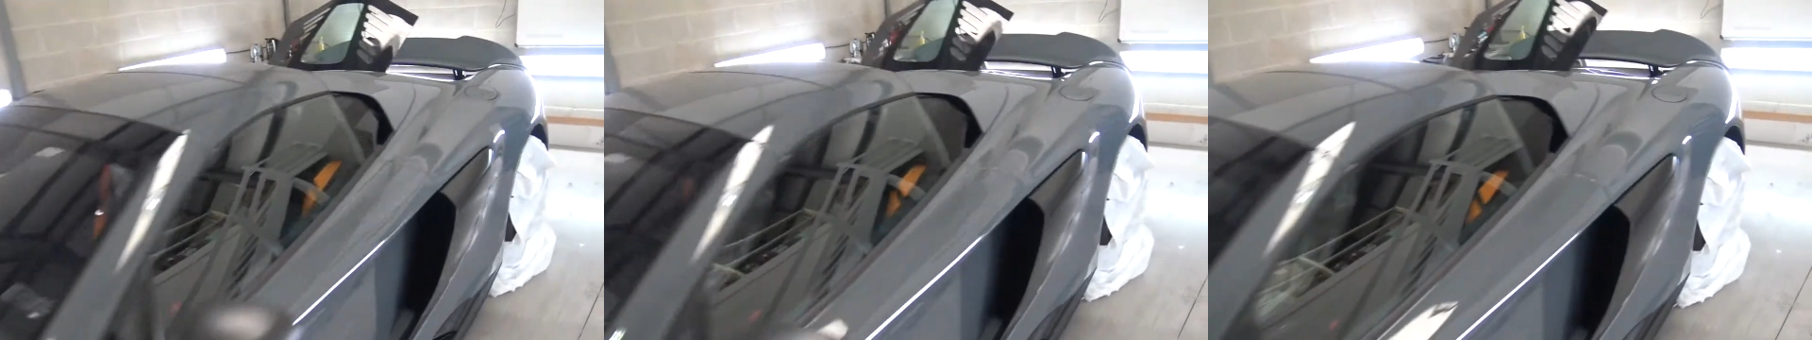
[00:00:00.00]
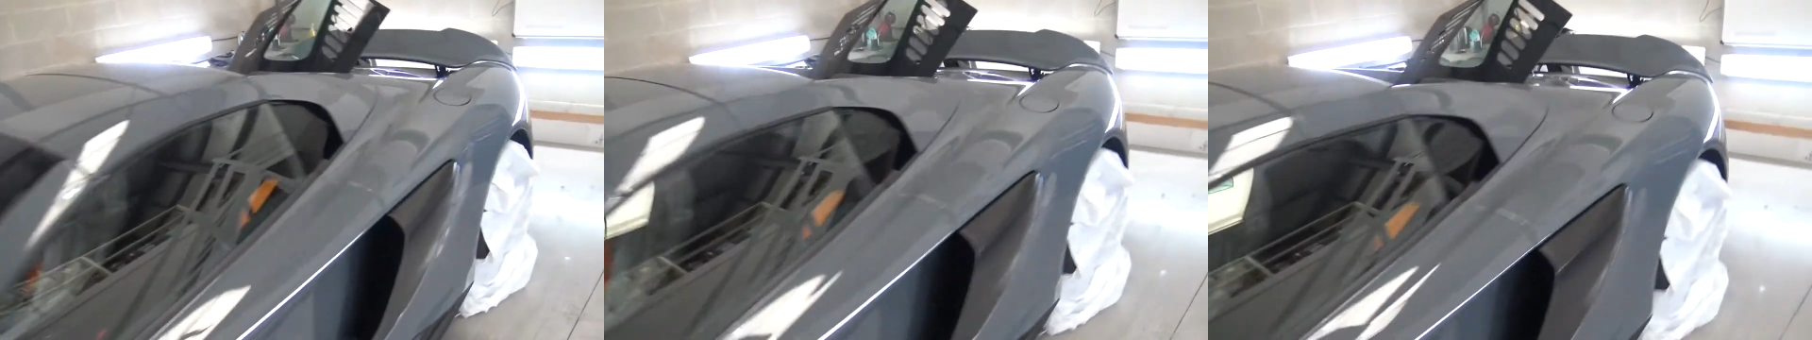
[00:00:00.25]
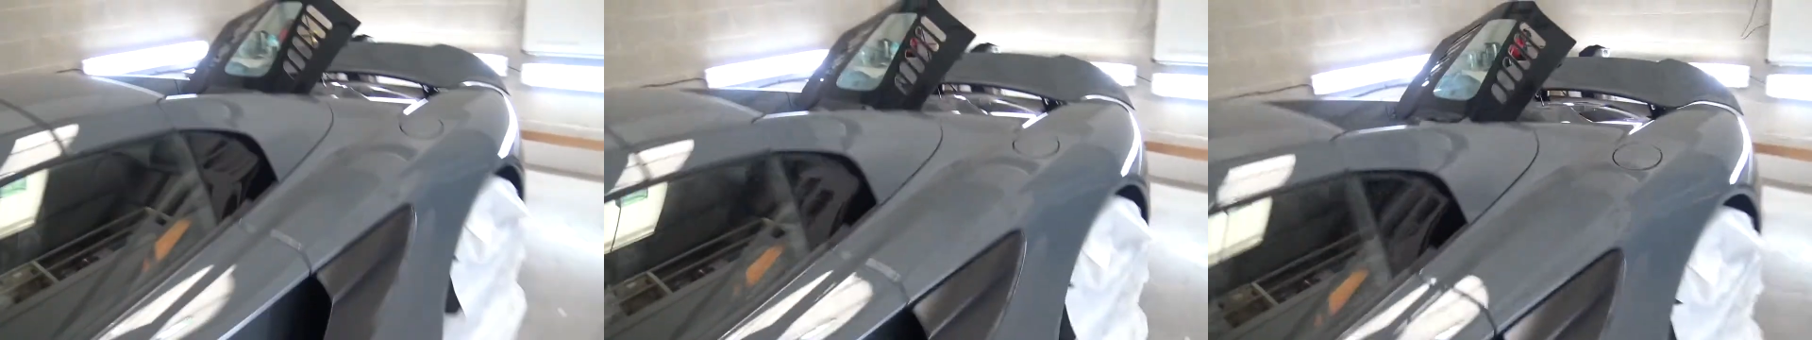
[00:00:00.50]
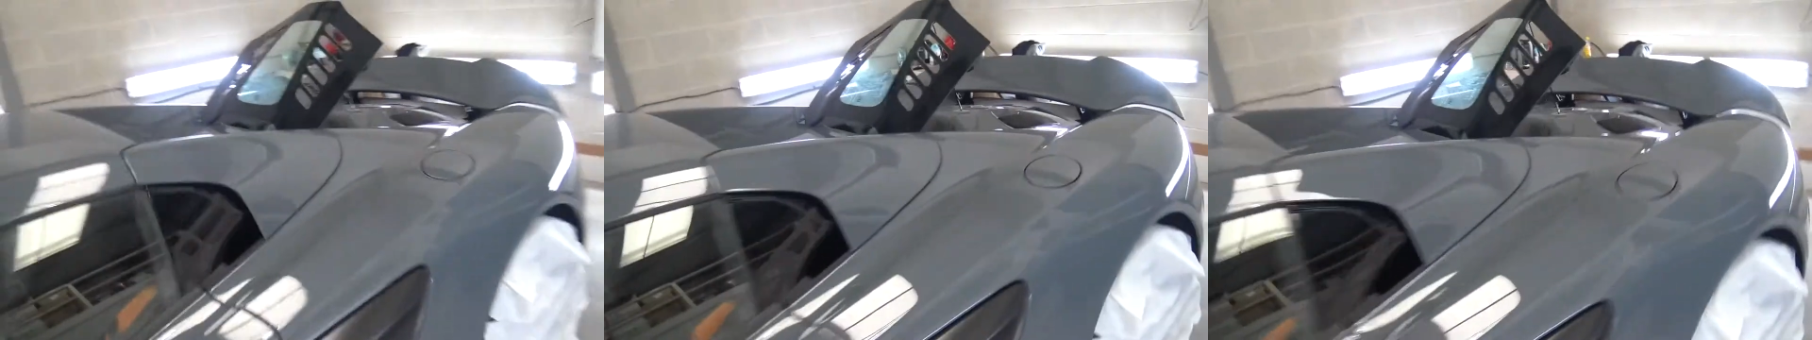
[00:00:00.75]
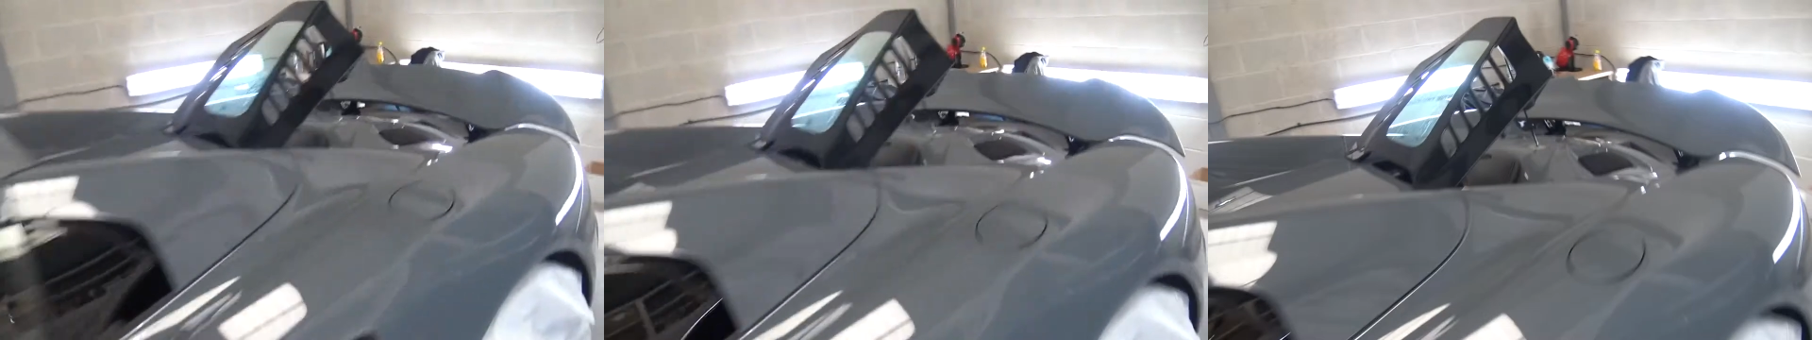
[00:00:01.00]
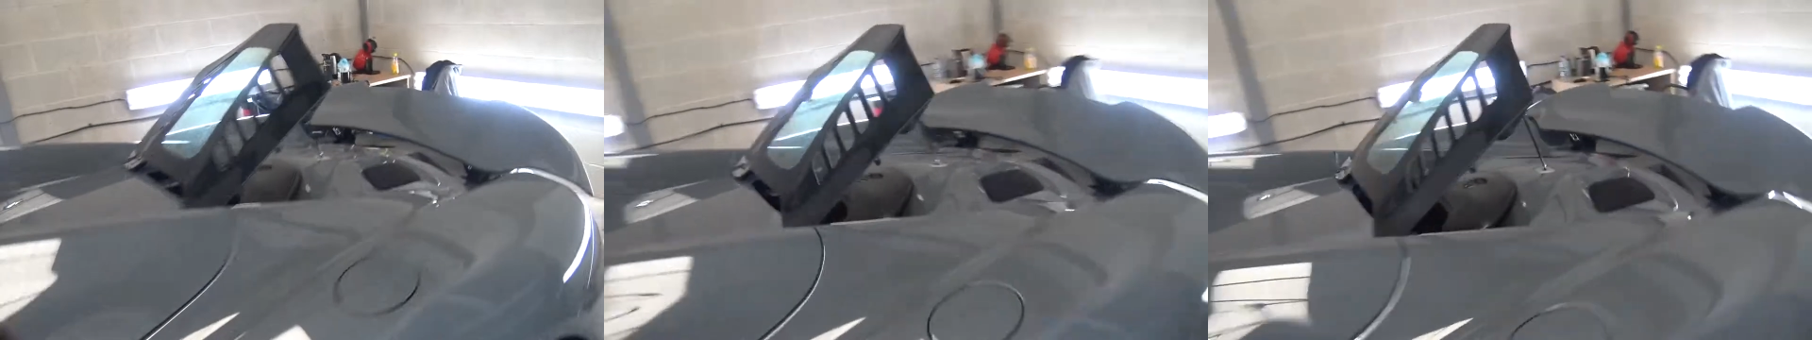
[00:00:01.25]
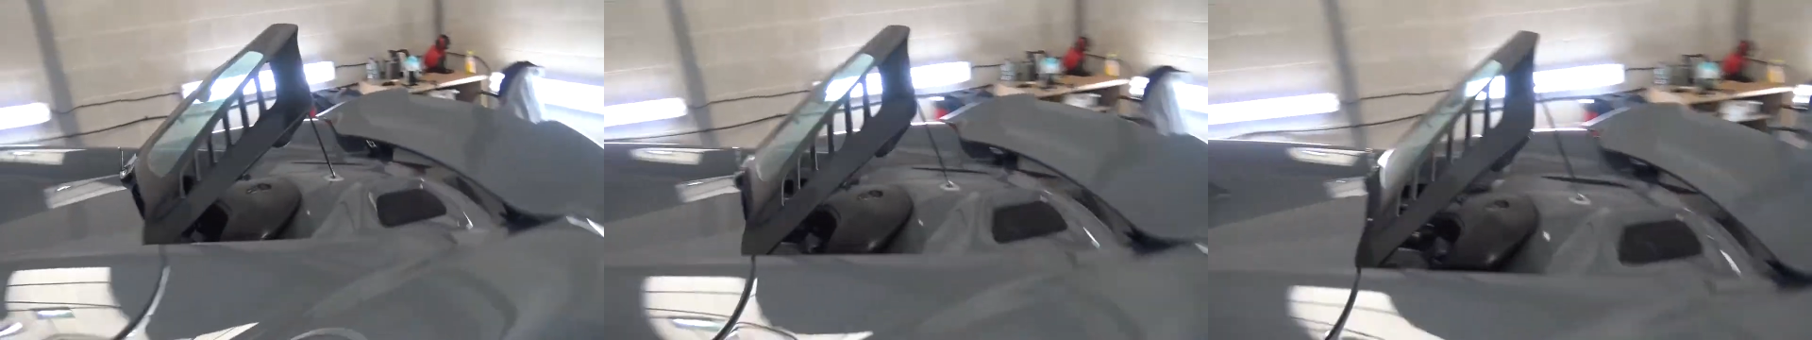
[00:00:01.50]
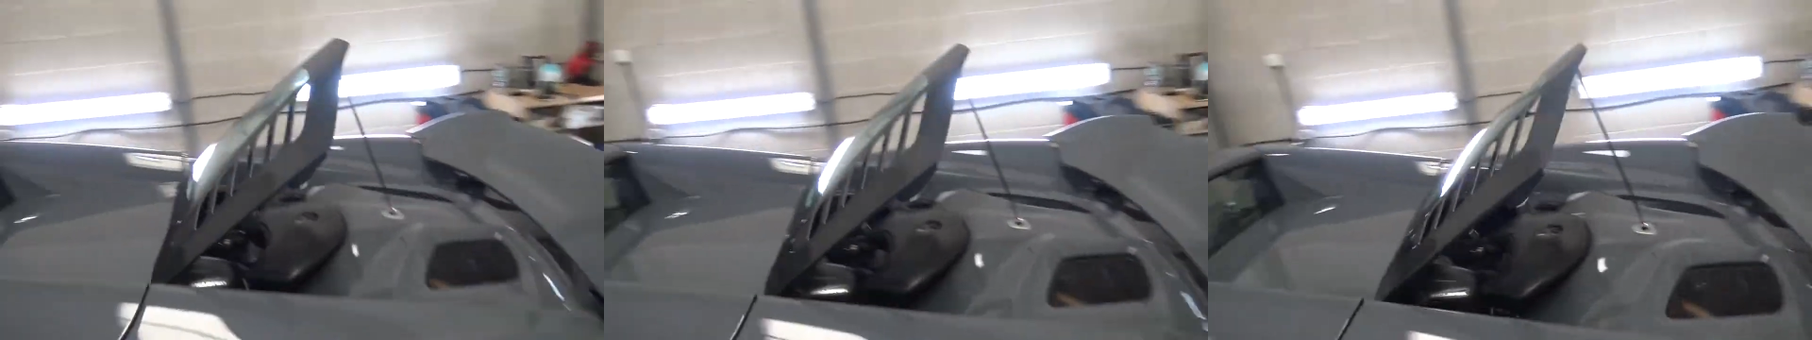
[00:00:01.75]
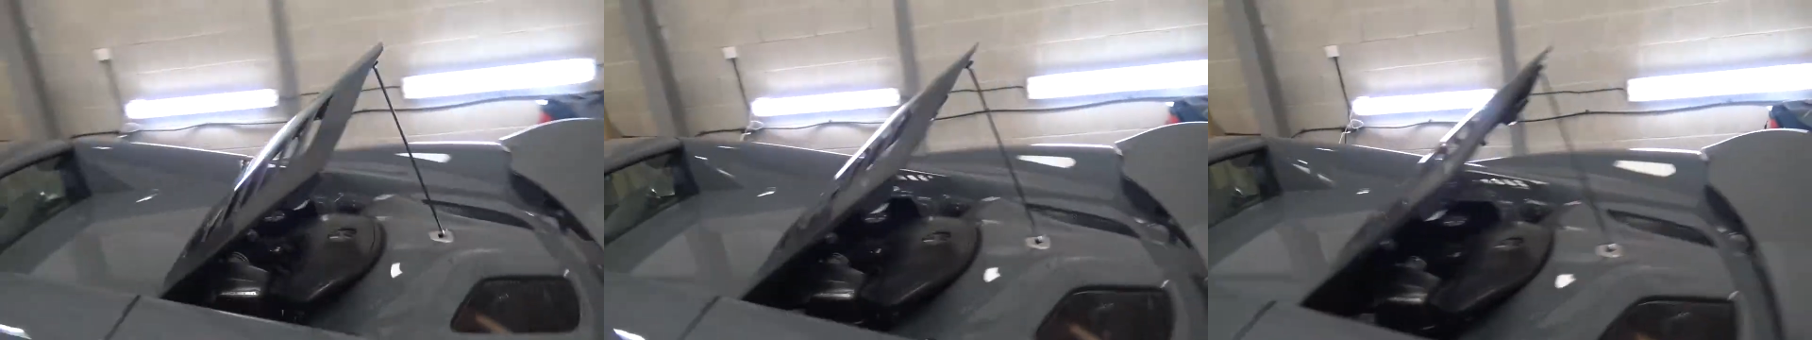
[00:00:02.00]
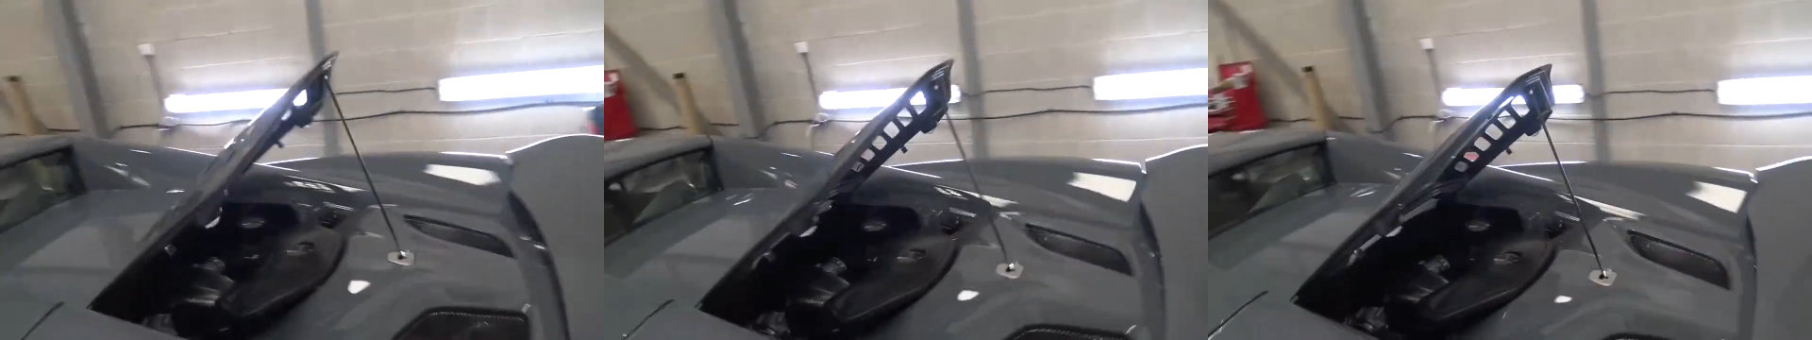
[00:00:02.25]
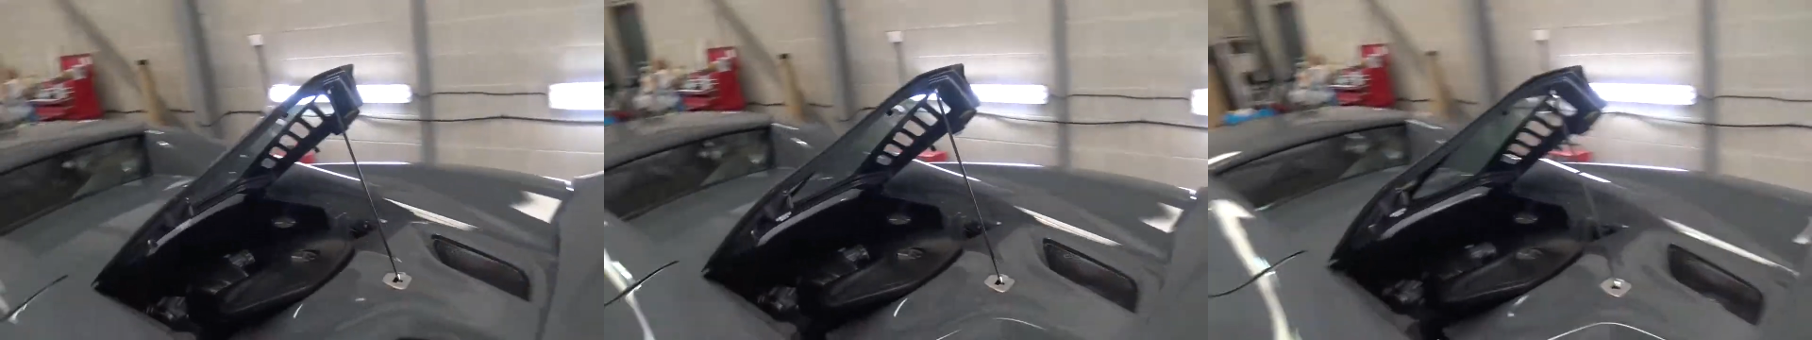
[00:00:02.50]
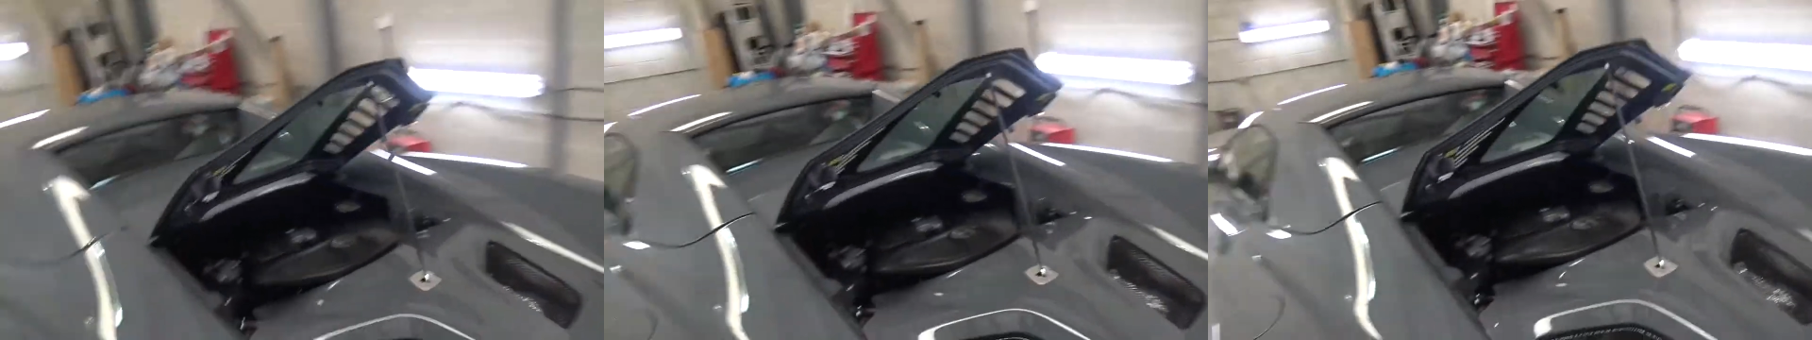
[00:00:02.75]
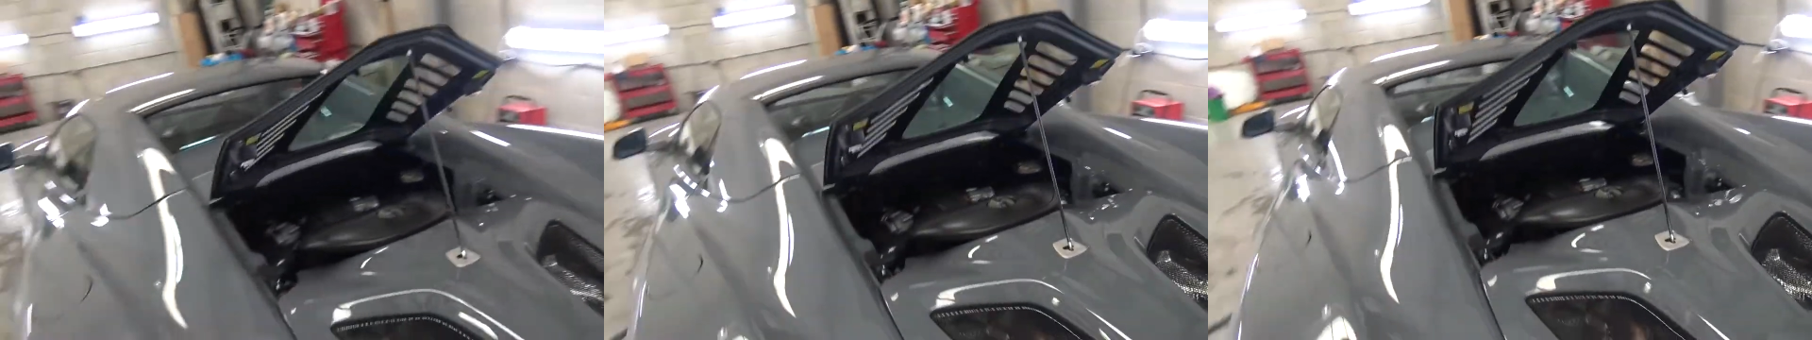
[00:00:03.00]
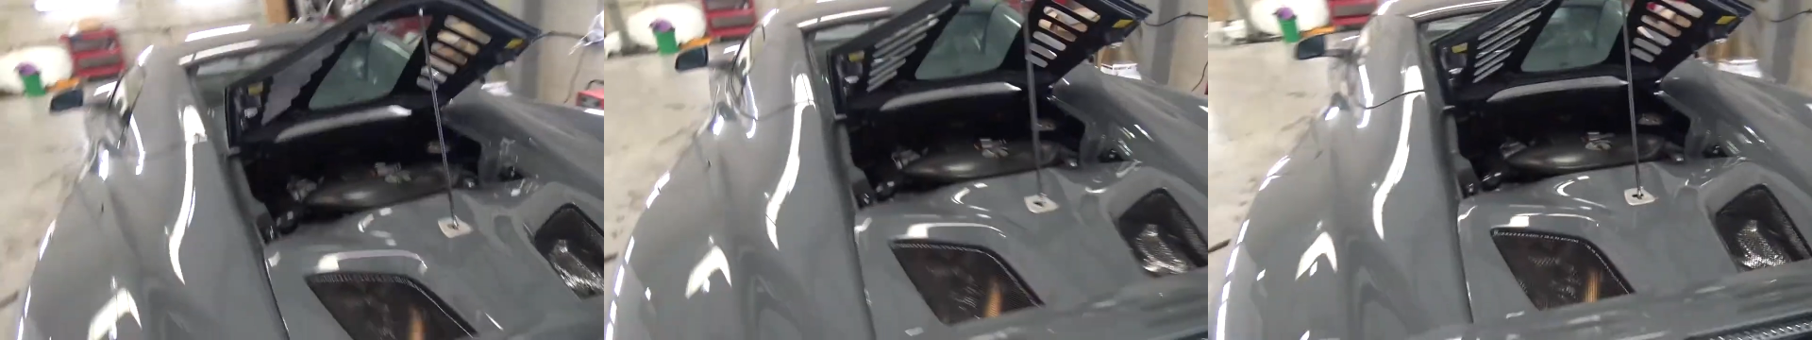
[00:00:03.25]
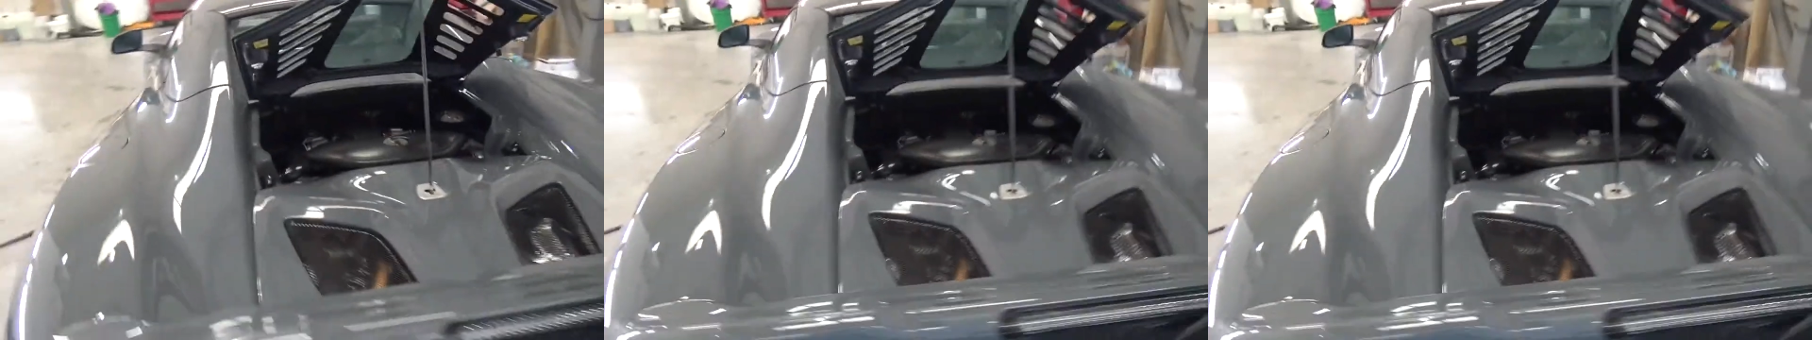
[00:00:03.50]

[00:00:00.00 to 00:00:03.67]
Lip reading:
Nobody's mouth can be seen.